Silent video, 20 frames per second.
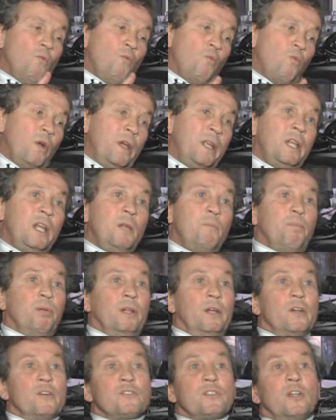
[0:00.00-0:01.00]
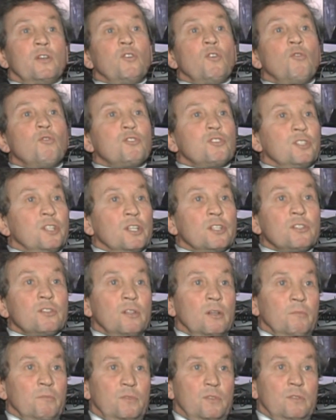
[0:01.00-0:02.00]
We need players that know
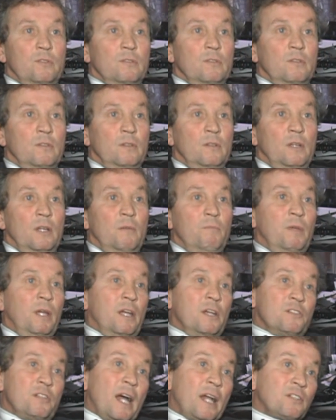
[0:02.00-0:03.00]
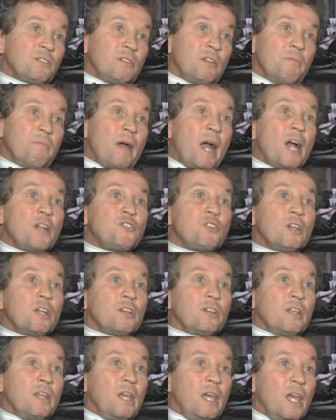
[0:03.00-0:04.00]
systems, because that's the magic
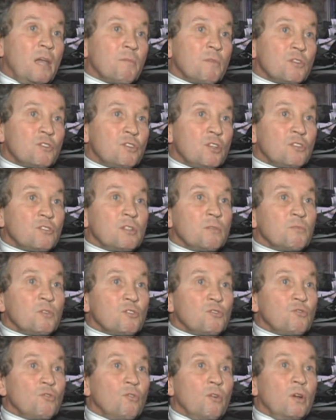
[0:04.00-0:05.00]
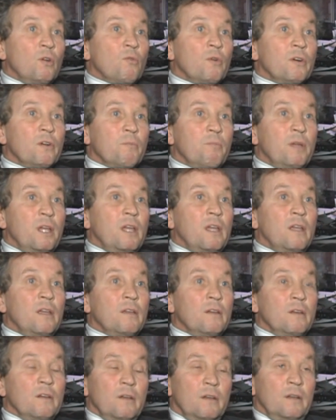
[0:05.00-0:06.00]
of the game. Is systems, is knowing where to be.
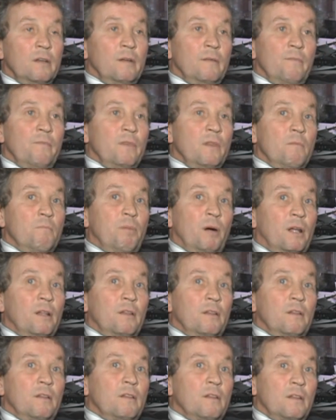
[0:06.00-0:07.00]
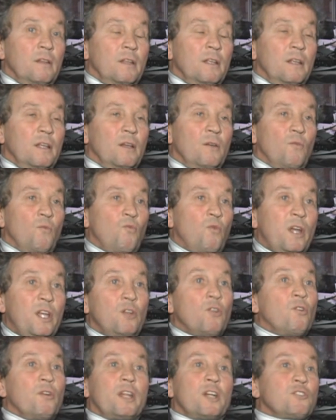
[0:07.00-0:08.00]
But we
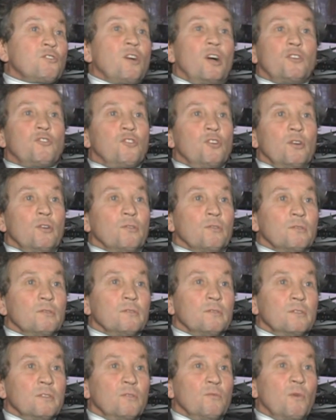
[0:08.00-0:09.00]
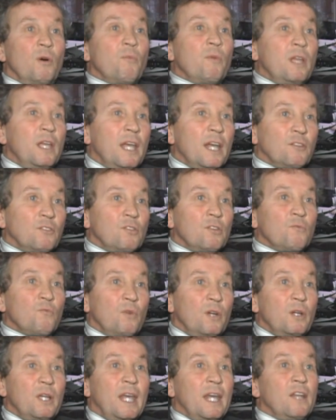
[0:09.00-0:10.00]
know that's not true when we get
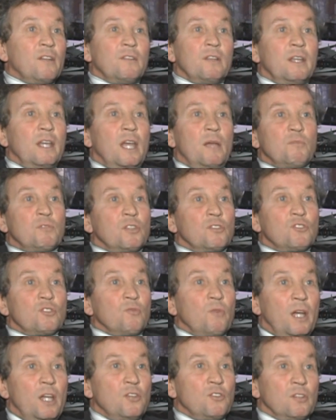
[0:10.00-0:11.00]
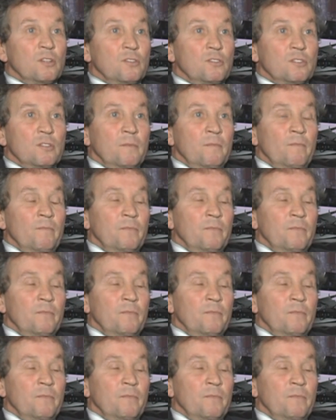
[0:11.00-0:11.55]
into game situations.